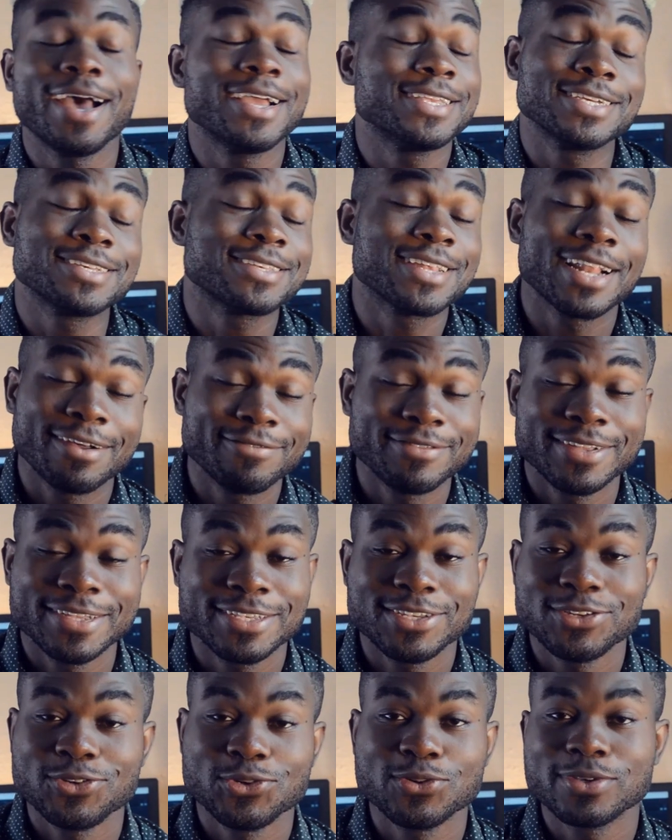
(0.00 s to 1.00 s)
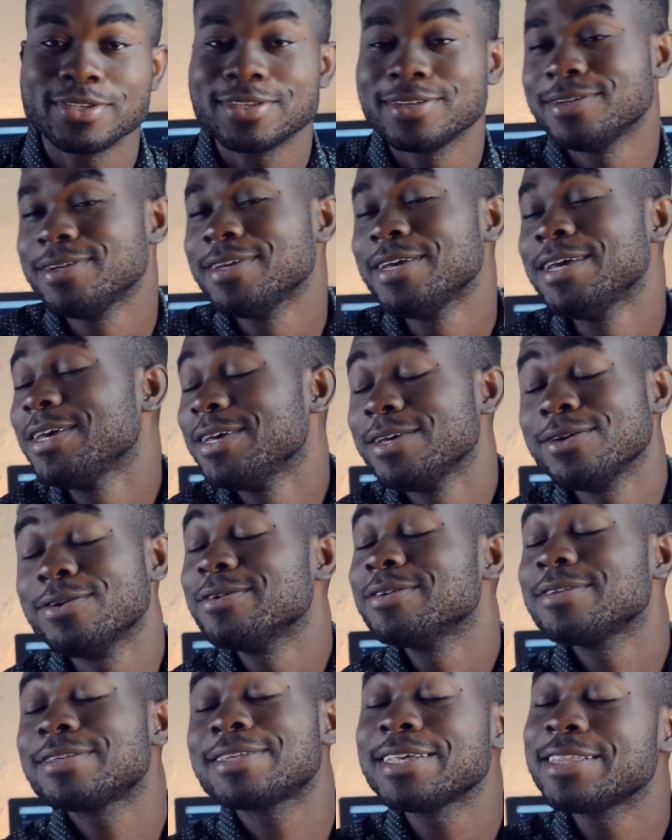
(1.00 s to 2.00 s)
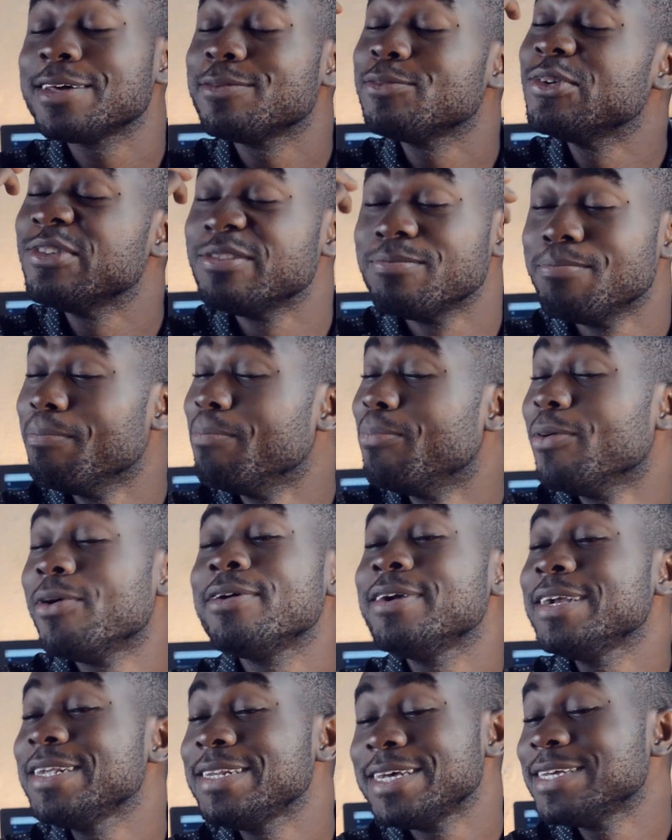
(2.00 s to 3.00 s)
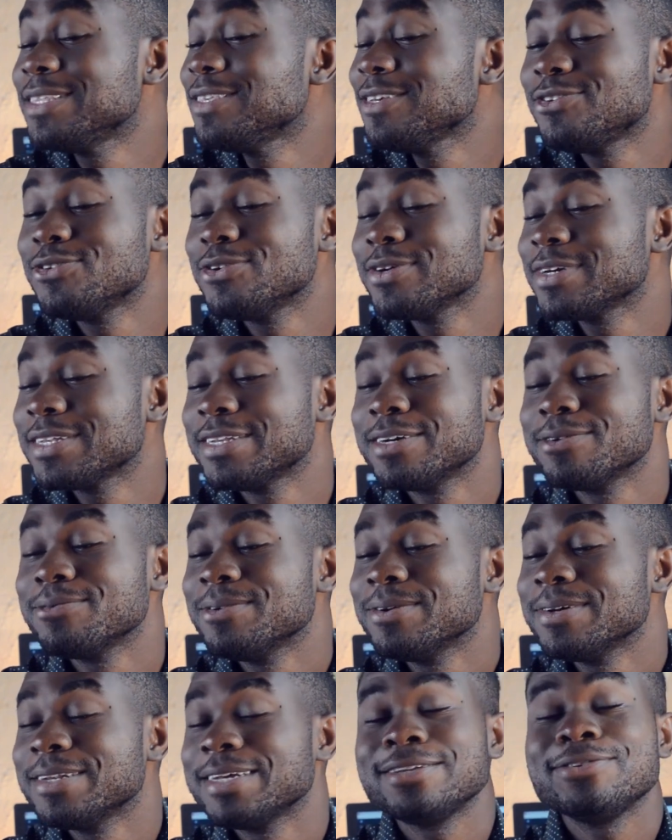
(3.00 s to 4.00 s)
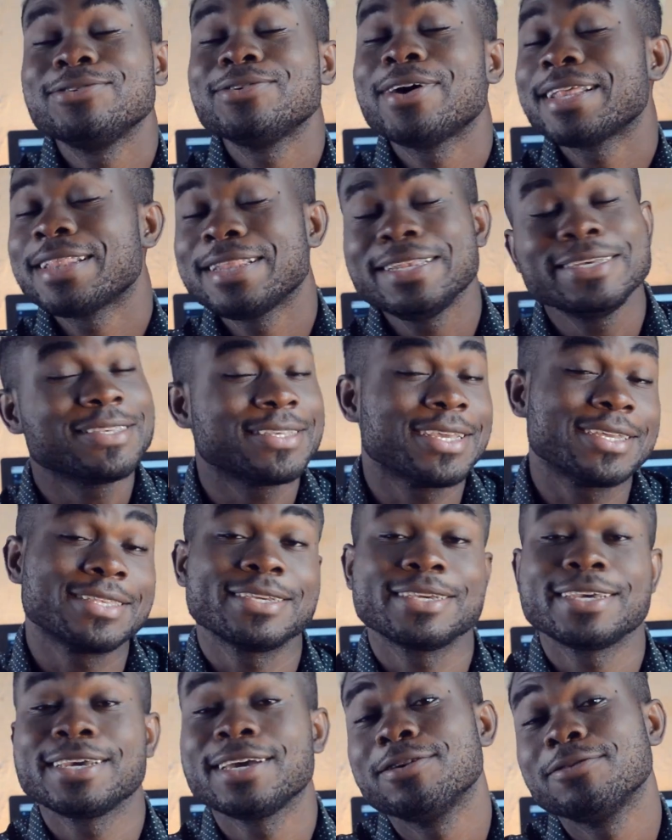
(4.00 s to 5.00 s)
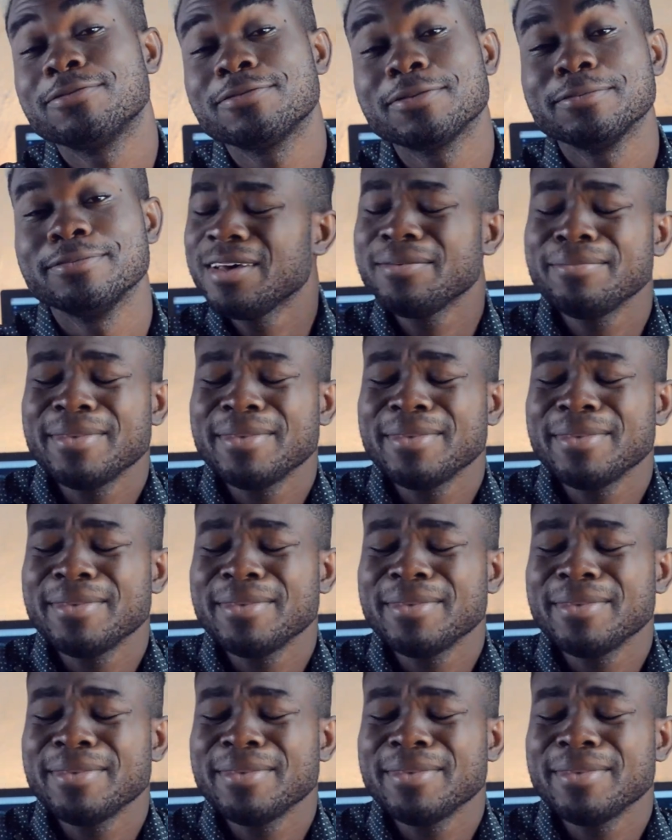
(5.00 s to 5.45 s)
I just love dirty jokes. Yeah. Say the most boring dirty joke in the world and you at least get a giggle from it.